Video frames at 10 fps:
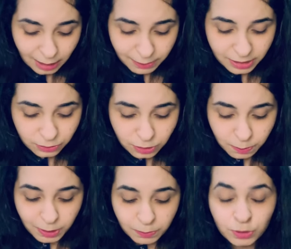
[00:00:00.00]
Coming to the
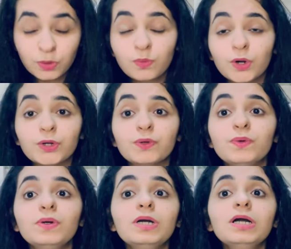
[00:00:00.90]
people who want to
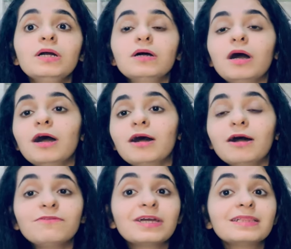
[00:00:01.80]
uh,
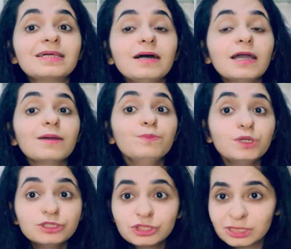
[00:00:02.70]
avail the
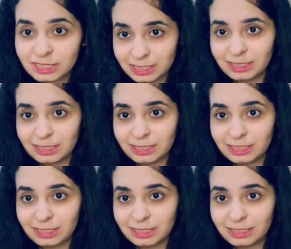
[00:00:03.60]
emergency